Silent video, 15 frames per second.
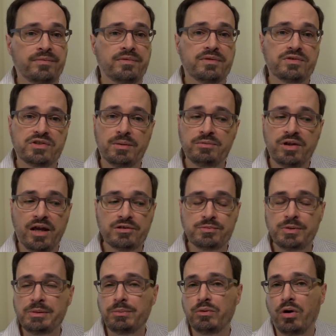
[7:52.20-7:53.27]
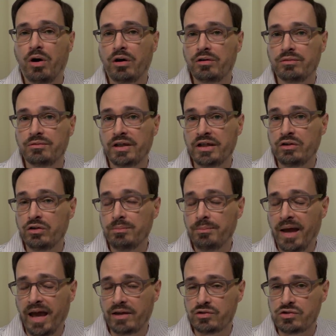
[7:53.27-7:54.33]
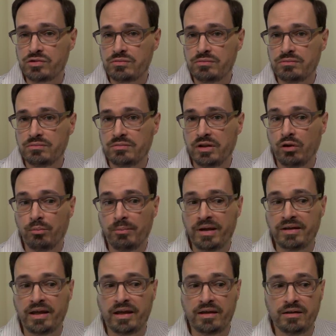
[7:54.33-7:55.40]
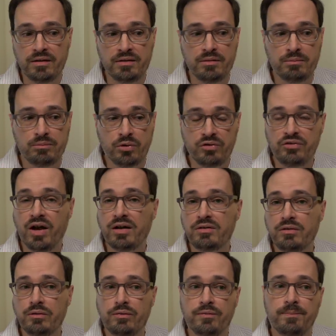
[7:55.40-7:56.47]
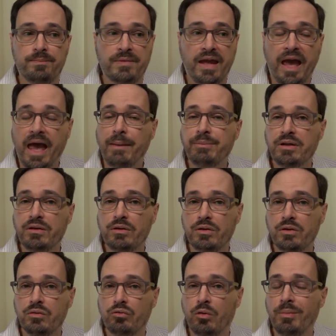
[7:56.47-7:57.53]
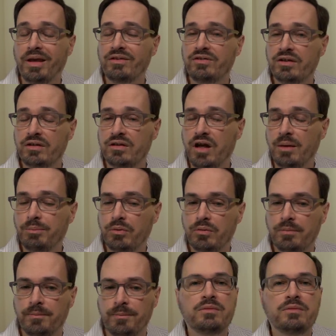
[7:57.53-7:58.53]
Sometimes people aren't a good match. They don't make a productive, happy, romantic couple.